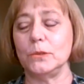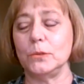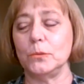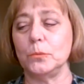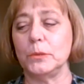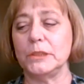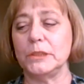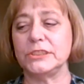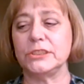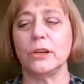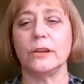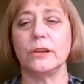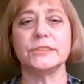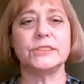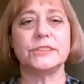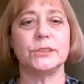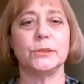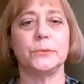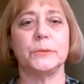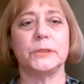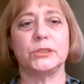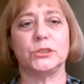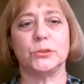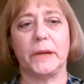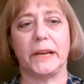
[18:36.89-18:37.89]
was
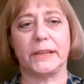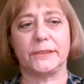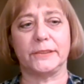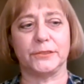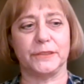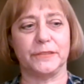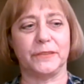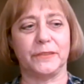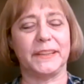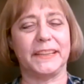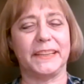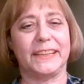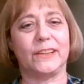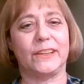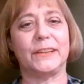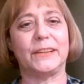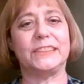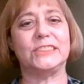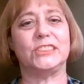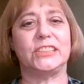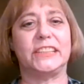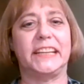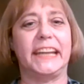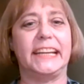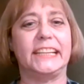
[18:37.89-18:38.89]
also a director of clinical
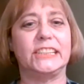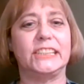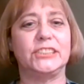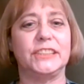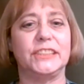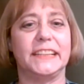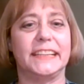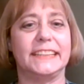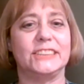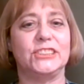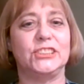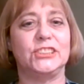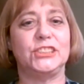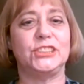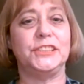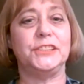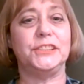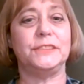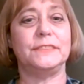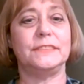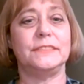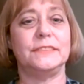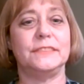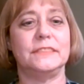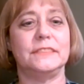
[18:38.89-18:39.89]
education, and
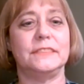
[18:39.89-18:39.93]
she,